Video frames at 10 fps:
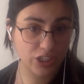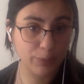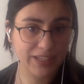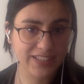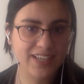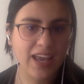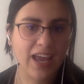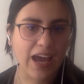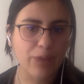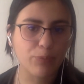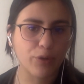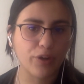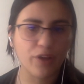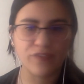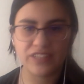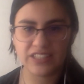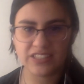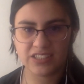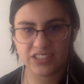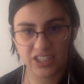bees had more of
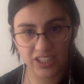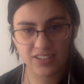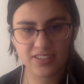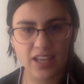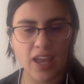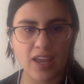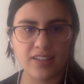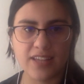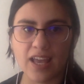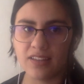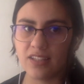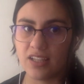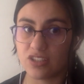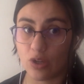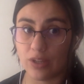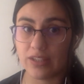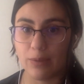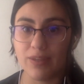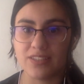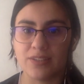these genes than the solitary
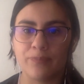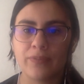bees.